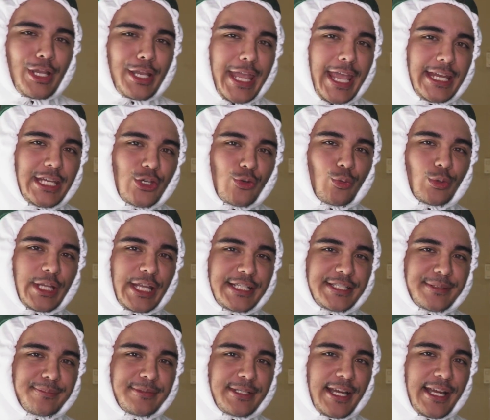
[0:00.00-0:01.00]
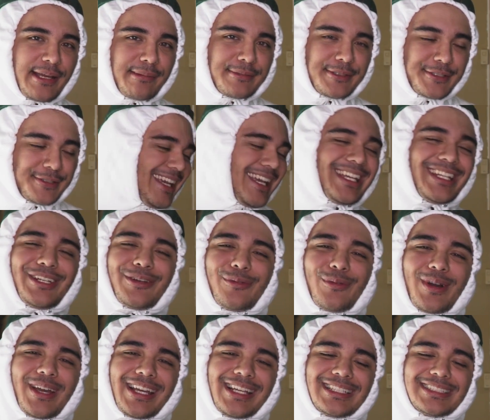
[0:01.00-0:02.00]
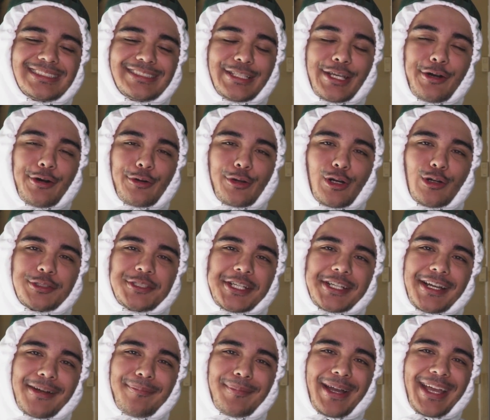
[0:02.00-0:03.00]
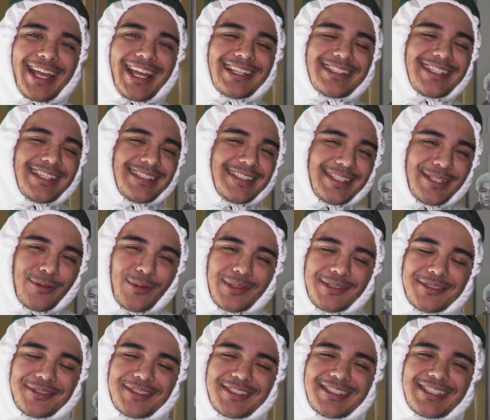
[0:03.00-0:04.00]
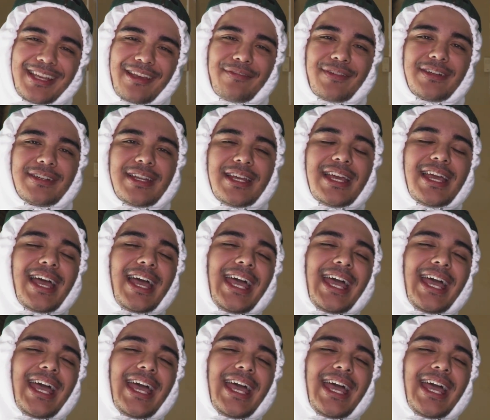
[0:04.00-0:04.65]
Can you relate sometimes? Anyways, yo, go check out my NCT 127.